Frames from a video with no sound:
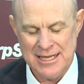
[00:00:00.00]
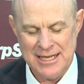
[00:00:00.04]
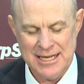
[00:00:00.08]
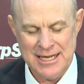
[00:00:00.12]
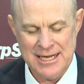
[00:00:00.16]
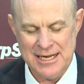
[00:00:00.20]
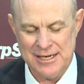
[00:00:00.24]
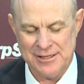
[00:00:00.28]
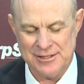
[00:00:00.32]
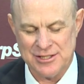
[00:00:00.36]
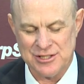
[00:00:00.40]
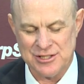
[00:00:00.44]

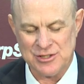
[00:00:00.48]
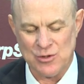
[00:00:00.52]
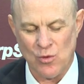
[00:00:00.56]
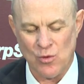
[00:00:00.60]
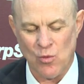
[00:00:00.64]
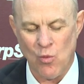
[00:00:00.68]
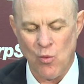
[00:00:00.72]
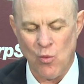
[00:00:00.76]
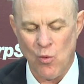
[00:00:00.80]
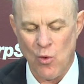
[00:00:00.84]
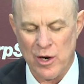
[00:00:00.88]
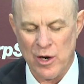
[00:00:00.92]
And just a
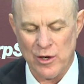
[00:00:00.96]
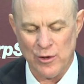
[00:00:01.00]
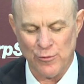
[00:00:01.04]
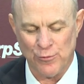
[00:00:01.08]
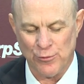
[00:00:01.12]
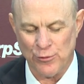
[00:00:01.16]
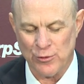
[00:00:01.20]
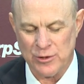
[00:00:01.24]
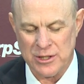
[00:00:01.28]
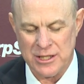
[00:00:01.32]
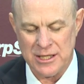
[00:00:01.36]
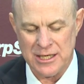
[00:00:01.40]

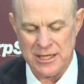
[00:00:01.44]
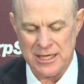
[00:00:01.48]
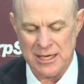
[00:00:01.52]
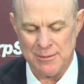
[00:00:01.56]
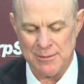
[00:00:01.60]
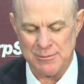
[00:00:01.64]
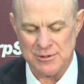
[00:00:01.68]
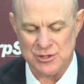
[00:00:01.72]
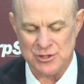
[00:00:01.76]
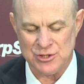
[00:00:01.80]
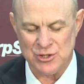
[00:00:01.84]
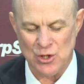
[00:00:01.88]
wonderful kid.
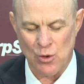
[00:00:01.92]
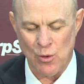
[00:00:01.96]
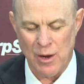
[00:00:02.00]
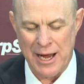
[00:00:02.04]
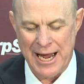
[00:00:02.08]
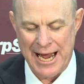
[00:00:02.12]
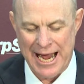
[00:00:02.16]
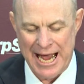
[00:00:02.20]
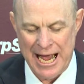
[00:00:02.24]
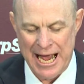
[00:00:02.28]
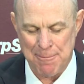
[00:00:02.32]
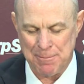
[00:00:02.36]
I'm just so
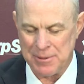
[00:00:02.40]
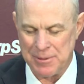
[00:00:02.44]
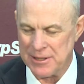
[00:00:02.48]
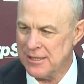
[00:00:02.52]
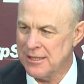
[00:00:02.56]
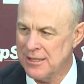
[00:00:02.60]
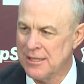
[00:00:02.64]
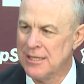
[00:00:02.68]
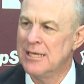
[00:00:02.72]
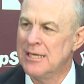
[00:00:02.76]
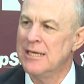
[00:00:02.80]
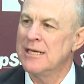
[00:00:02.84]

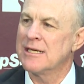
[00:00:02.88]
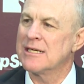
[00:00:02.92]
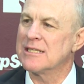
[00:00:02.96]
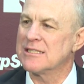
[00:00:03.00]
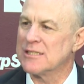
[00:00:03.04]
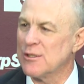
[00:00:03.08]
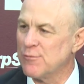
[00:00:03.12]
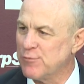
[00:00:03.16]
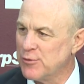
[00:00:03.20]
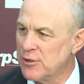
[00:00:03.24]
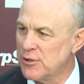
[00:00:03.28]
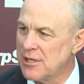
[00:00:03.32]
happy because
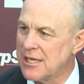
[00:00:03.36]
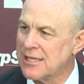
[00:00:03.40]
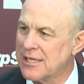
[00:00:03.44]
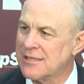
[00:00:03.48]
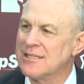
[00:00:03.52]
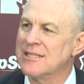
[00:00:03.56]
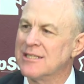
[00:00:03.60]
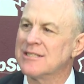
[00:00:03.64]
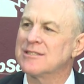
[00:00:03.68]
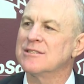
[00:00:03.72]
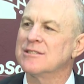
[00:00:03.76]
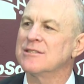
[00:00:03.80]
I feel like
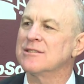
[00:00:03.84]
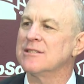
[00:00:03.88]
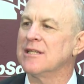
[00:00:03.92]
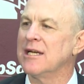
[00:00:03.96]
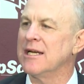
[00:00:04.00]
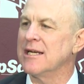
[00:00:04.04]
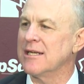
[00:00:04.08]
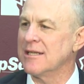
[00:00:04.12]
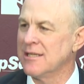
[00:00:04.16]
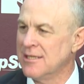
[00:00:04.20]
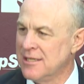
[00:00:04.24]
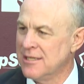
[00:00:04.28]
this is
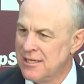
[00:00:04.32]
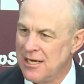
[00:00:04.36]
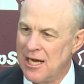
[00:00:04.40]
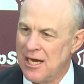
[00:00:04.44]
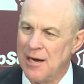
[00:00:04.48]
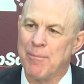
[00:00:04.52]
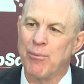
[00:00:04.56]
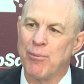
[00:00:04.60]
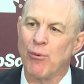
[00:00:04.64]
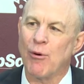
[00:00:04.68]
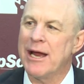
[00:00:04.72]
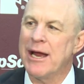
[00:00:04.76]
like a
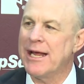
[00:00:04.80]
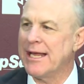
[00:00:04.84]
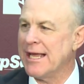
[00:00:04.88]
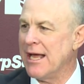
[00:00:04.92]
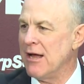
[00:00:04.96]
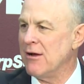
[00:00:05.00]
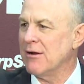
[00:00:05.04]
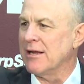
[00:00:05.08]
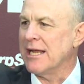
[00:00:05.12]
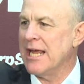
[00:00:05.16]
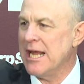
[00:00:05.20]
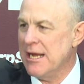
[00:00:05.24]

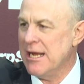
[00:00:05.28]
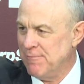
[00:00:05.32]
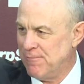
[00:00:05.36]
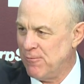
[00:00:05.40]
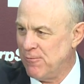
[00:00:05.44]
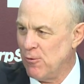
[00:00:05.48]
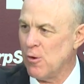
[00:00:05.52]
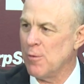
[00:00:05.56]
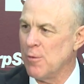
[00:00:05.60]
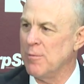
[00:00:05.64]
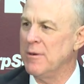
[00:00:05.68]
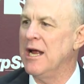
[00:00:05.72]
breakout game
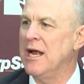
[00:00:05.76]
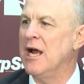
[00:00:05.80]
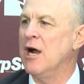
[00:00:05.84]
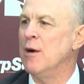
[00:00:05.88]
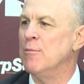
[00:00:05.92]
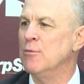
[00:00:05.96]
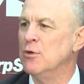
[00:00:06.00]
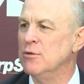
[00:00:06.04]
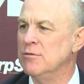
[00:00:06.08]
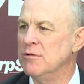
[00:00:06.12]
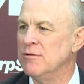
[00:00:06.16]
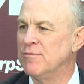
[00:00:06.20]
for him now
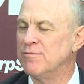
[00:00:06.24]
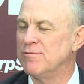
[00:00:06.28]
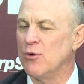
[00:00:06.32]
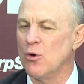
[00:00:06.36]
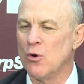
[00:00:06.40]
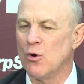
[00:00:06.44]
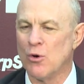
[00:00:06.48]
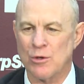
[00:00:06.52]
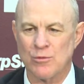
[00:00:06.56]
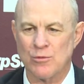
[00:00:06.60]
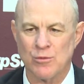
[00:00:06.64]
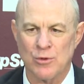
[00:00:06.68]
moving
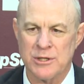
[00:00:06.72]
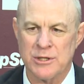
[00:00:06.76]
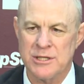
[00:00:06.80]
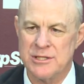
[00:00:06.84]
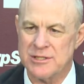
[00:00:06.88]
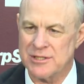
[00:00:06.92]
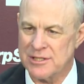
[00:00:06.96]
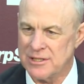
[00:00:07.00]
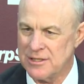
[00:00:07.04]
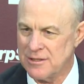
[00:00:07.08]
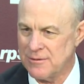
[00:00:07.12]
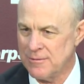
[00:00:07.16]
forward where
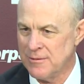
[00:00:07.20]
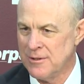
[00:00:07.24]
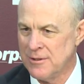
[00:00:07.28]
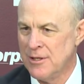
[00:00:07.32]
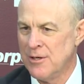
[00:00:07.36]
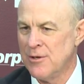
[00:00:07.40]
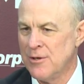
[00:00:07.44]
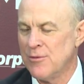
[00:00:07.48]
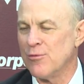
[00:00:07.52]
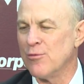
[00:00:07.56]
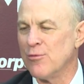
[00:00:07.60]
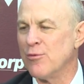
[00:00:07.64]
he's going to
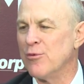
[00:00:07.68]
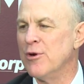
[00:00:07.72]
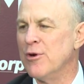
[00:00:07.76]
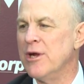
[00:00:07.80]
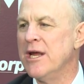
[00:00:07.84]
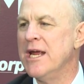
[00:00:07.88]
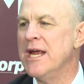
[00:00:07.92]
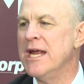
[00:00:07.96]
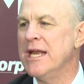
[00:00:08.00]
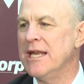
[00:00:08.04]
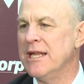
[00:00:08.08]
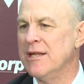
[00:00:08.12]

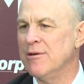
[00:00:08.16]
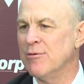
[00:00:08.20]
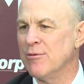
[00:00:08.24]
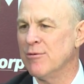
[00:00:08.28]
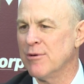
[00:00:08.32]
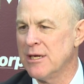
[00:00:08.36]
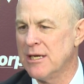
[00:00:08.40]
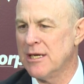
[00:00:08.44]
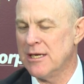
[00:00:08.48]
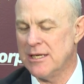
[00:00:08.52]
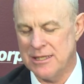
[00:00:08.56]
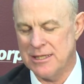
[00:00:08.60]
really,
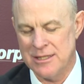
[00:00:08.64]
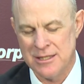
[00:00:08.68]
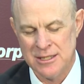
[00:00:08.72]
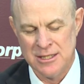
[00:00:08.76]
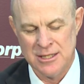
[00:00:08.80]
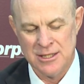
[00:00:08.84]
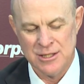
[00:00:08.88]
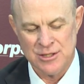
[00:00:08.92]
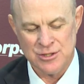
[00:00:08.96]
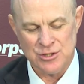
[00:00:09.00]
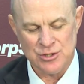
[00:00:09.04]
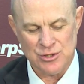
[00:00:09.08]
really
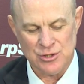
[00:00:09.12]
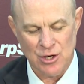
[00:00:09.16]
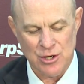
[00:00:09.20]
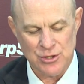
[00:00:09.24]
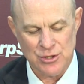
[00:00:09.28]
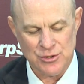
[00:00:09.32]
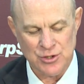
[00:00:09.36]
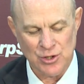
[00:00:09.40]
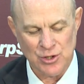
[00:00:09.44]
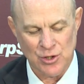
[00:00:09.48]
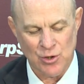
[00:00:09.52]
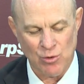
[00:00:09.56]

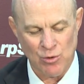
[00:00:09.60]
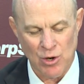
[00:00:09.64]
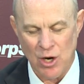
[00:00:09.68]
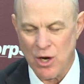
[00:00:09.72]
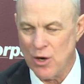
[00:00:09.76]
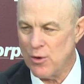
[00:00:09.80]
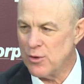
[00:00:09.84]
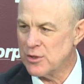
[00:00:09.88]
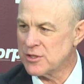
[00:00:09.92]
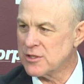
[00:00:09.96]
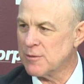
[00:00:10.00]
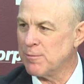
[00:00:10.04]
start to
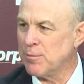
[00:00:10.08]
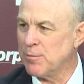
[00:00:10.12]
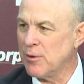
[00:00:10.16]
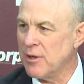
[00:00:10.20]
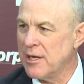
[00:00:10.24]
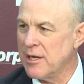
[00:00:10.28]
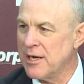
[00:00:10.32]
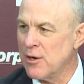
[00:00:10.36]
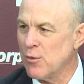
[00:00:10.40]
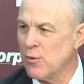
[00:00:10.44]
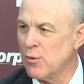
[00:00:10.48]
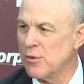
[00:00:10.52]
grow as a
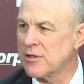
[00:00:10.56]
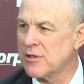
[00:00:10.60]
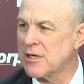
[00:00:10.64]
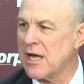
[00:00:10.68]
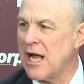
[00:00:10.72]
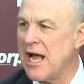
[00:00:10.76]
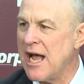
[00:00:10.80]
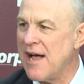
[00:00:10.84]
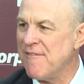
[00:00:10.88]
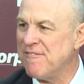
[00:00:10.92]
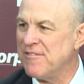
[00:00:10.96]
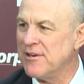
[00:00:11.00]
player with
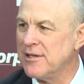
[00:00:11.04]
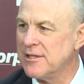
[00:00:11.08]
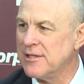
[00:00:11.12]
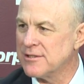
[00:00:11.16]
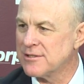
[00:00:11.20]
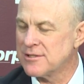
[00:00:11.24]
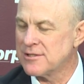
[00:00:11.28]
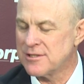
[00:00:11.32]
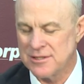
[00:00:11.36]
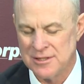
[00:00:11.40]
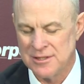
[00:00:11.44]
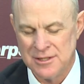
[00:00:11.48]

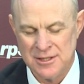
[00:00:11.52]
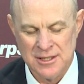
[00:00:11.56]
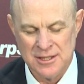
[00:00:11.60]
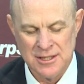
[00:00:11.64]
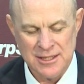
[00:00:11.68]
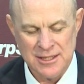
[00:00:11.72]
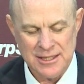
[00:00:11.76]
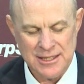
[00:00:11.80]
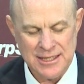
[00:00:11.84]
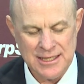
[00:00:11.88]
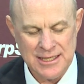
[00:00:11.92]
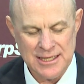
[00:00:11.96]
confidence.
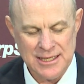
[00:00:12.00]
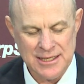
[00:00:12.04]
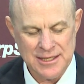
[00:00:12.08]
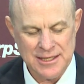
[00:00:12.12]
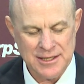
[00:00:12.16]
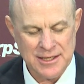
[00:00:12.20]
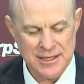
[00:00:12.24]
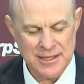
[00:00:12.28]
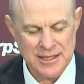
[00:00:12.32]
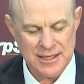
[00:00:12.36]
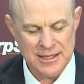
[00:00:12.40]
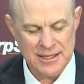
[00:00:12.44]

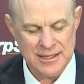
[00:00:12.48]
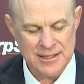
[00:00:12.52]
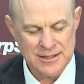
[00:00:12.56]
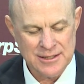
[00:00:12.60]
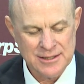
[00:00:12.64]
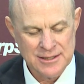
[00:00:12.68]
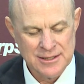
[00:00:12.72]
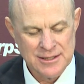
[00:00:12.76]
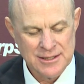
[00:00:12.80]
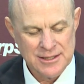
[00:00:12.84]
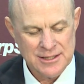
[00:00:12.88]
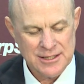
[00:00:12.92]
And,
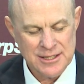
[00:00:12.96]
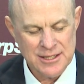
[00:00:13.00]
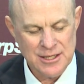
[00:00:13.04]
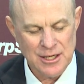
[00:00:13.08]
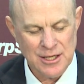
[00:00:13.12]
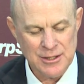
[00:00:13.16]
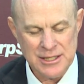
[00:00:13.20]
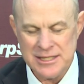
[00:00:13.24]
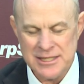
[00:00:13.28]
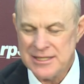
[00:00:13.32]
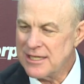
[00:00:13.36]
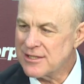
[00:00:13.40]

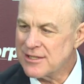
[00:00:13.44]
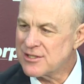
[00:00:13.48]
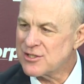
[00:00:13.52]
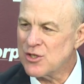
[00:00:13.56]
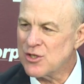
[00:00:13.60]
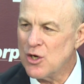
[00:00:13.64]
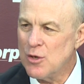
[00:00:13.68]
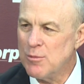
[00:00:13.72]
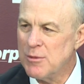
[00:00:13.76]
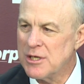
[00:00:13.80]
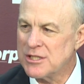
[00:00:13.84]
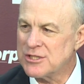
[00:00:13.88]
he does
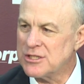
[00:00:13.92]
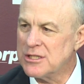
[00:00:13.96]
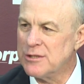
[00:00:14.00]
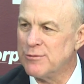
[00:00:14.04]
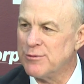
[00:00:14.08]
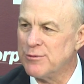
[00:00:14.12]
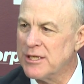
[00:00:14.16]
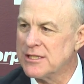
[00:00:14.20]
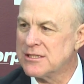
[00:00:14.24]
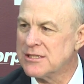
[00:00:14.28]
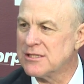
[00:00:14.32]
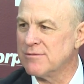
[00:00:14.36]
so much
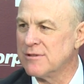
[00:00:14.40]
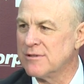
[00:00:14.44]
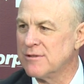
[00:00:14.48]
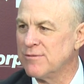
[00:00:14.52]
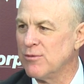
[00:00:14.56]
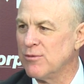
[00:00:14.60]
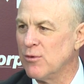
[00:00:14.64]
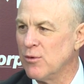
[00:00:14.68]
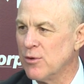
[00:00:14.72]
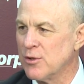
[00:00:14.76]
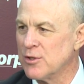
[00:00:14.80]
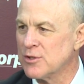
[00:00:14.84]
defensively
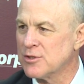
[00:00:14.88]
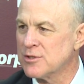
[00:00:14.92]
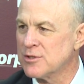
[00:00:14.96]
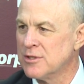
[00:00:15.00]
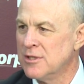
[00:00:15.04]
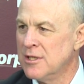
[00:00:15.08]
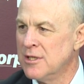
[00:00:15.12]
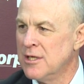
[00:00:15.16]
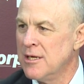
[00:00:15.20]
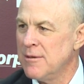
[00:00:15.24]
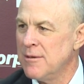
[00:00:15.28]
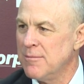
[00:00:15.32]
for us,
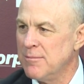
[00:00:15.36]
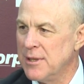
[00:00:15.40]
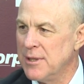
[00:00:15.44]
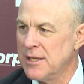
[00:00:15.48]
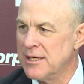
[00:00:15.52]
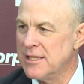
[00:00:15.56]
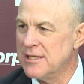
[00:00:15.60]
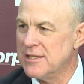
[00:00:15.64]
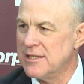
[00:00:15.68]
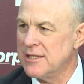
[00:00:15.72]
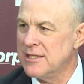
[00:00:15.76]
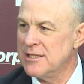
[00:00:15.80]
but
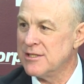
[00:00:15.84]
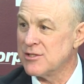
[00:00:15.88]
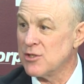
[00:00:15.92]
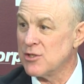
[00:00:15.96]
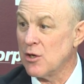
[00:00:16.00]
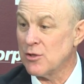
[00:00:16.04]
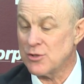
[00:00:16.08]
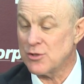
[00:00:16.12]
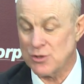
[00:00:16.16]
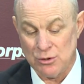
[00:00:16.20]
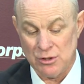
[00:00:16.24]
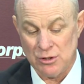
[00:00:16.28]
he's
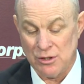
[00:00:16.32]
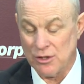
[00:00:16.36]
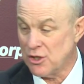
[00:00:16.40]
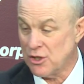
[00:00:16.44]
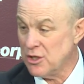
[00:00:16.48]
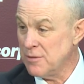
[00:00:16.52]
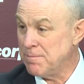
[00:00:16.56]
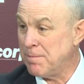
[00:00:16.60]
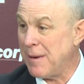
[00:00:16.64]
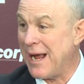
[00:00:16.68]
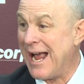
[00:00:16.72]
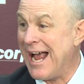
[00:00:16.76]
also a
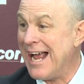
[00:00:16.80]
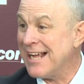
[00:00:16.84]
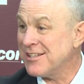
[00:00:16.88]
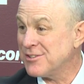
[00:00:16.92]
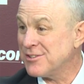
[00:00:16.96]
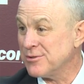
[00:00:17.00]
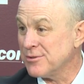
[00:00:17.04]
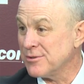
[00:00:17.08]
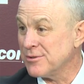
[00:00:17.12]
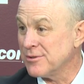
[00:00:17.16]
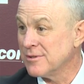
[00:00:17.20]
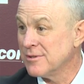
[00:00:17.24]
good
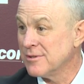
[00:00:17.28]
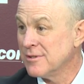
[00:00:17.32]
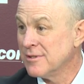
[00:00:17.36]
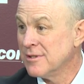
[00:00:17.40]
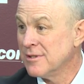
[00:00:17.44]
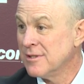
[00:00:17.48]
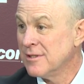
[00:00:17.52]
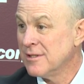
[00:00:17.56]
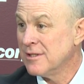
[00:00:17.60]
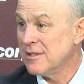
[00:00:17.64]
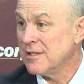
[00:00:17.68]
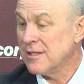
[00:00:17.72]
passer.
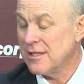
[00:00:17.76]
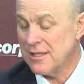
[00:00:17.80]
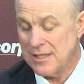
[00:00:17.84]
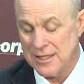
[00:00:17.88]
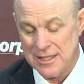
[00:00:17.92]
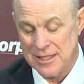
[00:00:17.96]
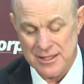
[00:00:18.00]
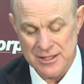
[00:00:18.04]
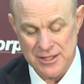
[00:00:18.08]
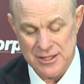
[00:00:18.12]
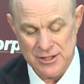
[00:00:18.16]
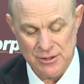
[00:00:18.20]

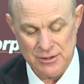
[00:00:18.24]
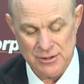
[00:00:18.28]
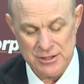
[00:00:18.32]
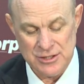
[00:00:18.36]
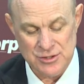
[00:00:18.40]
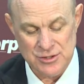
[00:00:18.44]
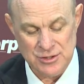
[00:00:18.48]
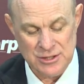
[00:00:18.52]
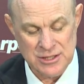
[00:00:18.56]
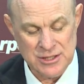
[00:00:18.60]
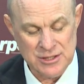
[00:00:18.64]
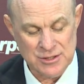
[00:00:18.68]

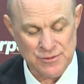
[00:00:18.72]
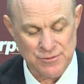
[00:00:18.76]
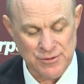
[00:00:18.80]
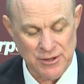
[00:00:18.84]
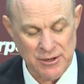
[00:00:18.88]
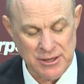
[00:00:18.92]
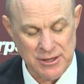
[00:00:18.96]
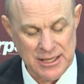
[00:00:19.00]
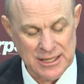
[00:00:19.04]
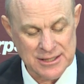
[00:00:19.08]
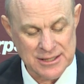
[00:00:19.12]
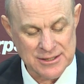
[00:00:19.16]
He's a
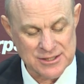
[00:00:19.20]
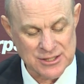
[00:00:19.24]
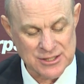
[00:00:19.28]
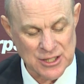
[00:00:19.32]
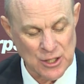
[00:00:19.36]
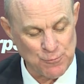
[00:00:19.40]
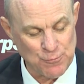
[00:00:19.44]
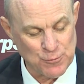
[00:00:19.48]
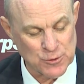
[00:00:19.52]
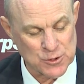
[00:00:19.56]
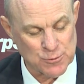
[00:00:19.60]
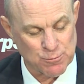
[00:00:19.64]
very
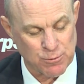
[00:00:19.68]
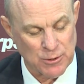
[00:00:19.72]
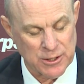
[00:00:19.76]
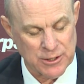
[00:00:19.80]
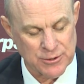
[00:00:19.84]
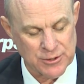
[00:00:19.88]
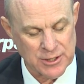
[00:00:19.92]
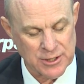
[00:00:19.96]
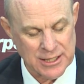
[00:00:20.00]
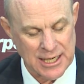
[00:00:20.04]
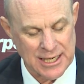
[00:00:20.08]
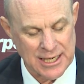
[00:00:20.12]
unselfish
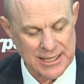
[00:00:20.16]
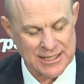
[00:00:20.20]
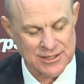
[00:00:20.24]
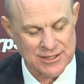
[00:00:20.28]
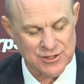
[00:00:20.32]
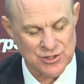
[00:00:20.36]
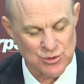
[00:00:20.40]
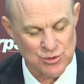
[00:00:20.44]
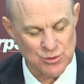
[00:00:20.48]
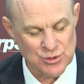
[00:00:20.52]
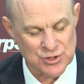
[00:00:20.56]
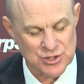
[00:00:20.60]
player. Tonight he
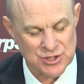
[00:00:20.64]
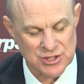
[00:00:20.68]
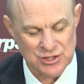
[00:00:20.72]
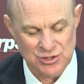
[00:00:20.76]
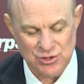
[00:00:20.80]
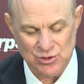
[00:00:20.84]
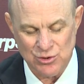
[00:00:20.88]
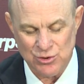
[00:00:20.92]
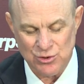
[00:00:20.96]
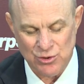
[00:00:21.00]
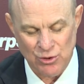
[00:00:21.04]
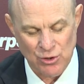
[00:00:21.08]
had two
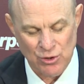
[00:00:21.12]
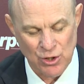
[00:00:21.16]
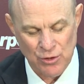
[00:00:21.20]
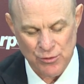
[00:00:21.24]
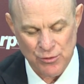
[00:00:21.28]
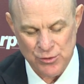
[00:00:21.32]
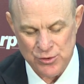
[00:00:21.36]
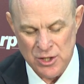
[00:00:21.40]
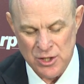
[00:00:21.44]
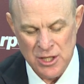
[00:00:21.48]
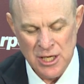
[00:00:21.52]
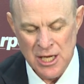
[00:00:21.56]
assists, two
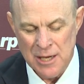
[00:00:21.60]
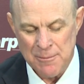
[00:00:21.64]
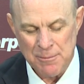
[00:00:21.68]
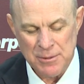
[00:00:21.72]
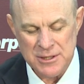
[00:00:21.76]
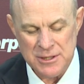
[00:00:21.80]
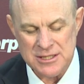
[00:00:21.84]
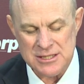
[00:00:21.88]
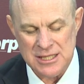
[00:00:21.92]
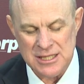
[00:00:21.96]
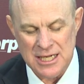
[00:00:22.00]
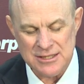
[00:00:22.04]
turnovers,
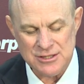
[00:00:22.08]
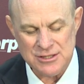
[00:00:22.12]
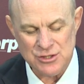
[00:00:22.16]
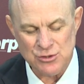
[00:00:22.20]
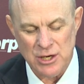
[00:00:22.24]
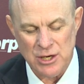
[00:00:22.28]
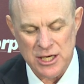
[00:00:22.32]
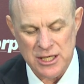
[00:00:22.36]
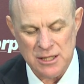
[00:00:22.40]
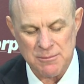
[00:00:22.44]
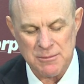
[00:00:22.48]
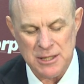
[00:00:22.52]
but he's constantly
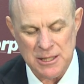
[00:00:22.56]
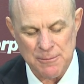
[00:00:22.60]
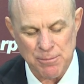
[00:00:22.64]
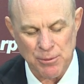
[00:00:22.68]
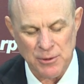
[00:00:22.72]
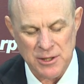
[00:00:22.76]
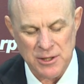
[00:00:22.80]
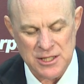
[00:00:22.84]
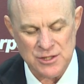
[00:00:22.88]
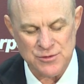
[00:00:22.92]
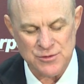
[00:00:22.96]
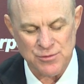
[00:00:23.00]
trying to make
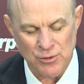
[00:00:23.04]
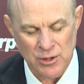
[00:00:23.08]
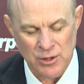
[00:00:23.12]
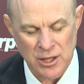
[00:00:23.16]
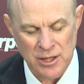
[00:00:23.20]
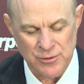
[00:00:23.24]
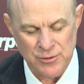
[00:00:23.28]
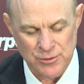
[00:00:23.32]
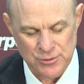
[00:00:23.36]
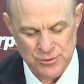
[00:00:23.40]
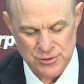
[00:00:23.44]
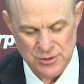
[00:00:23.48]
plays for
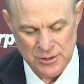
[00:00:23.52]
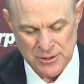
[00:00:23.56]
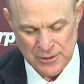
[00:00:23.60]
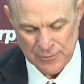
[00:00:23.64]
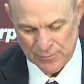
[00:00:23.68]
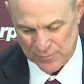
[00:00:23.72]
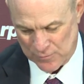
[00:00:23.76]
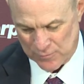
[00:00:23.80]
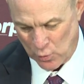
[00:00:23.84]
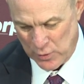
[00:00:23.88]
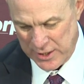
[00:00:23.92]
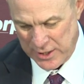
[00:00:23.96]
others.
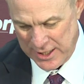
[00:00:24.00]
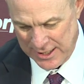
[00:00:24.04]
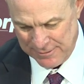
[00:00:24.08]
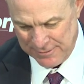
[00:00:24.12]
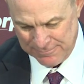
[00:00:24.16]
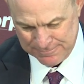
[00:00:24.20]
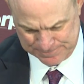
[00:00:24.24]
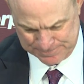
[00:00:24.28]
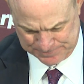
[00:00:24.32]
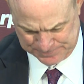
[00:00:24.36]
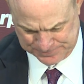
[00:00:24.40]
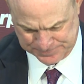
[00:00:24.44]
We
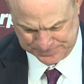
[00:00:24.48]
had